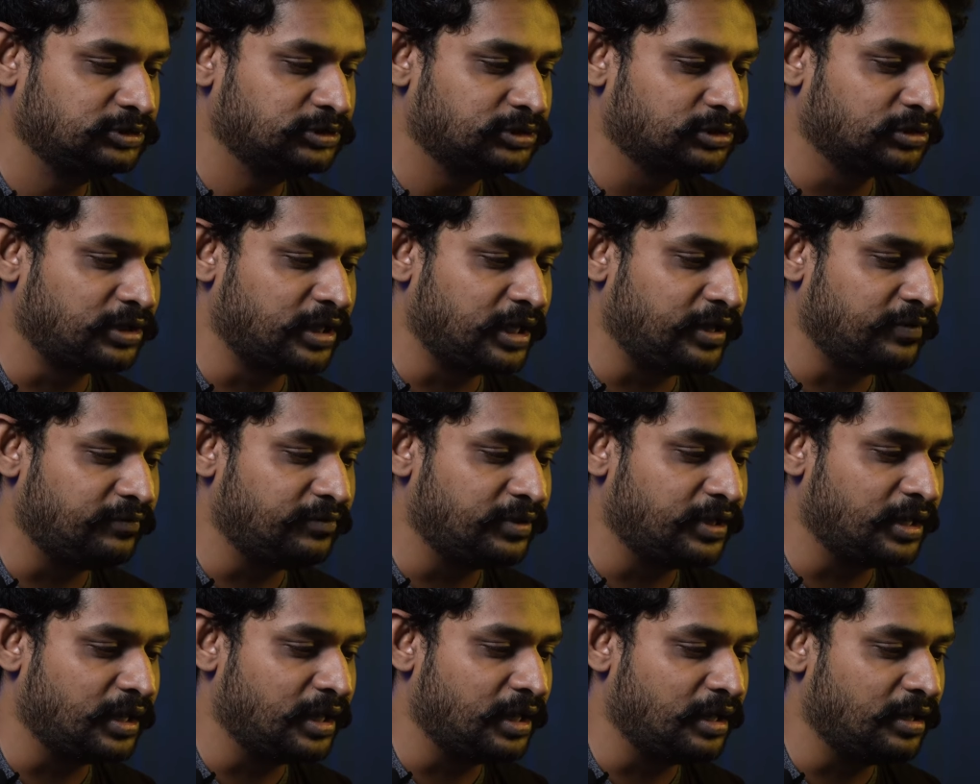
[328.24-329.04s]
So I
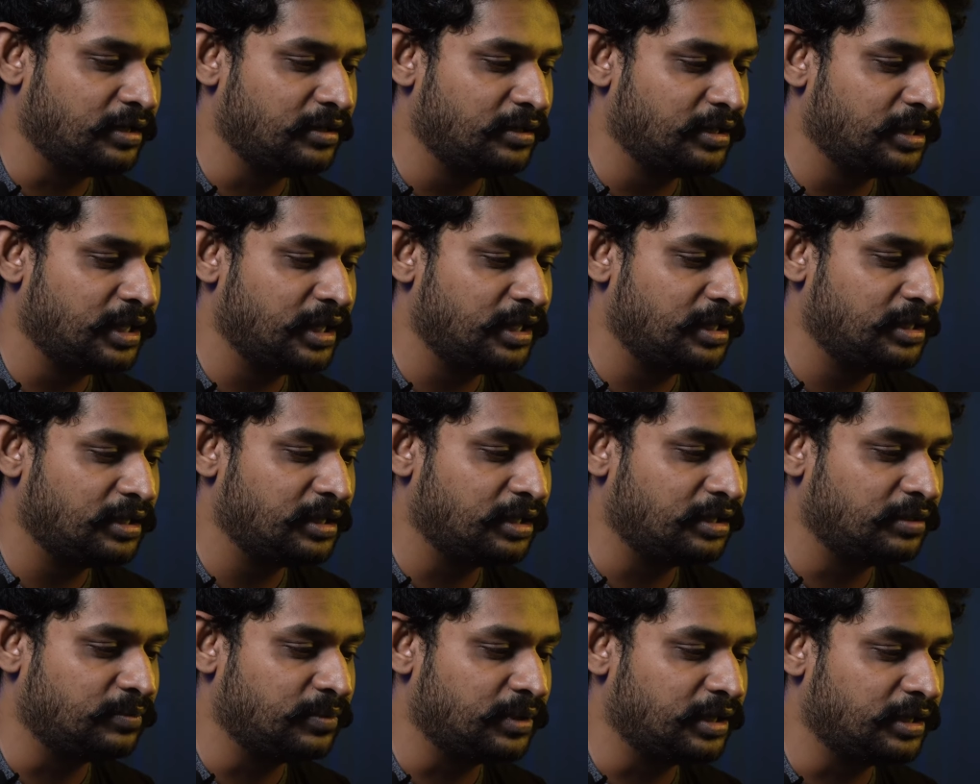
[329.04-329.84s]
did
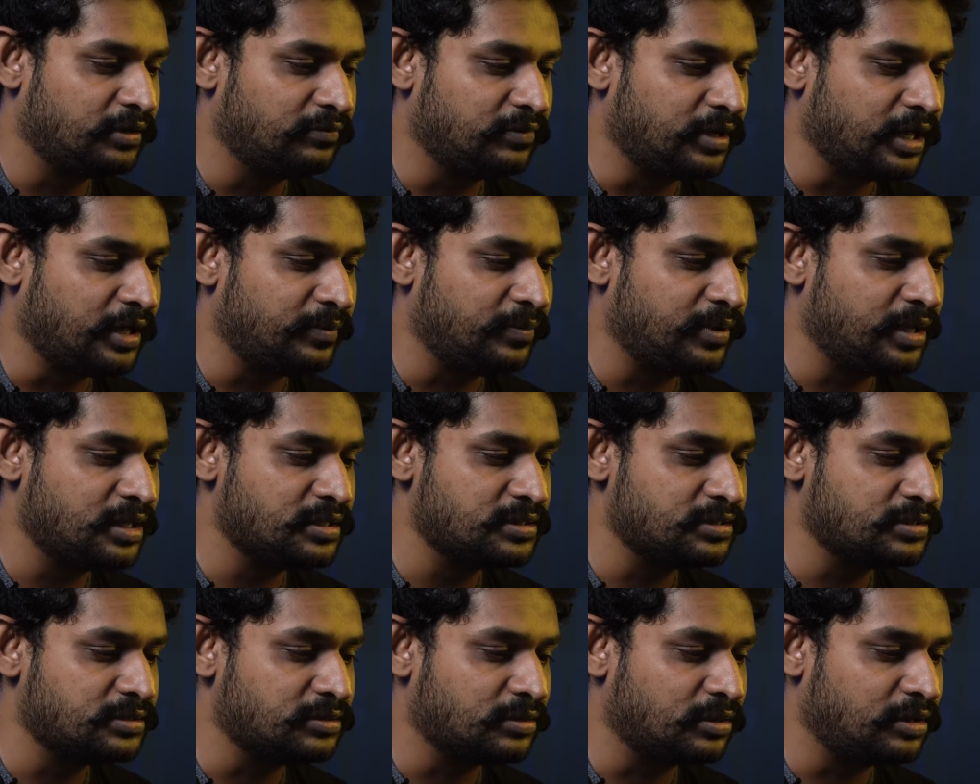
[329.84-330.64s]
little bit
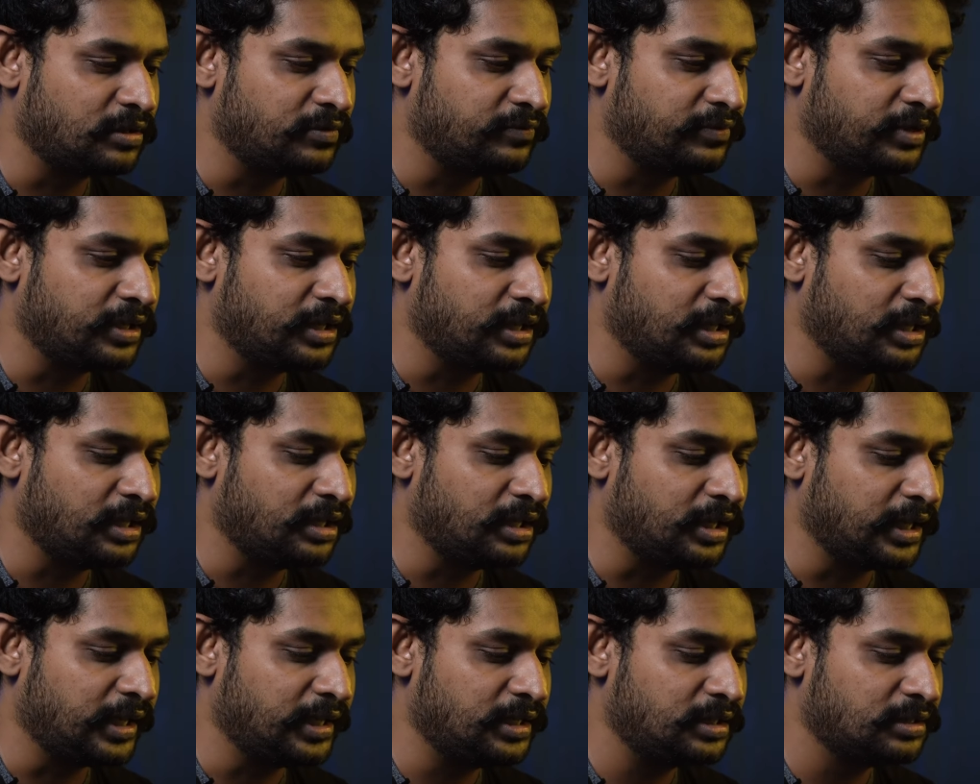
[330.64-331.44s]
vibrance, not very
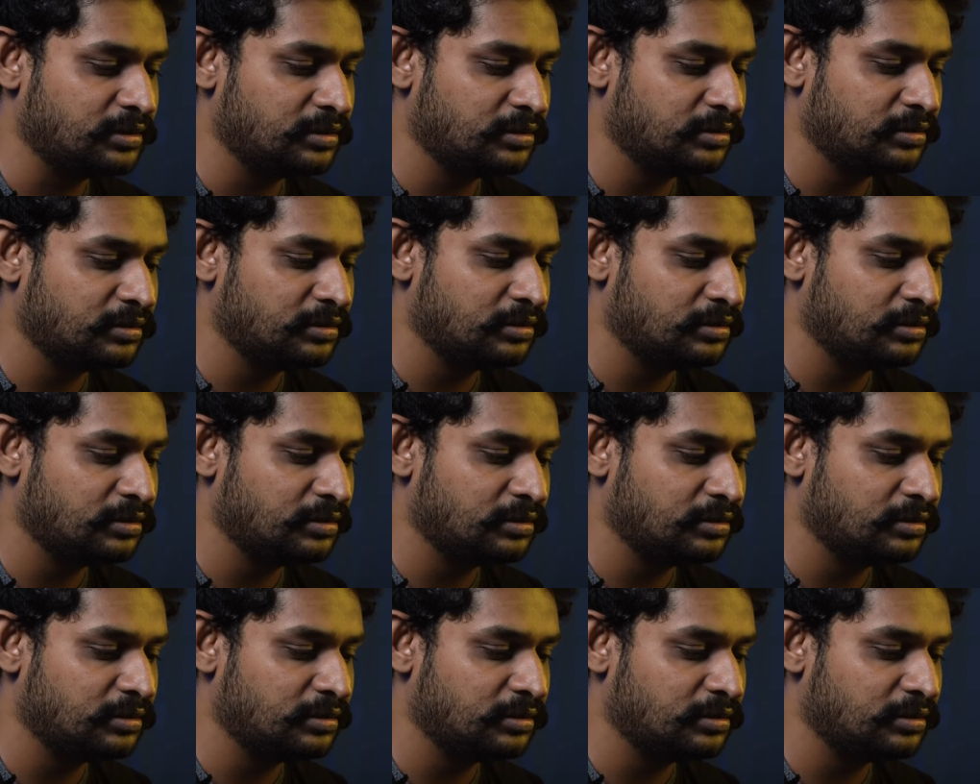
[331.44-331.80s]
light.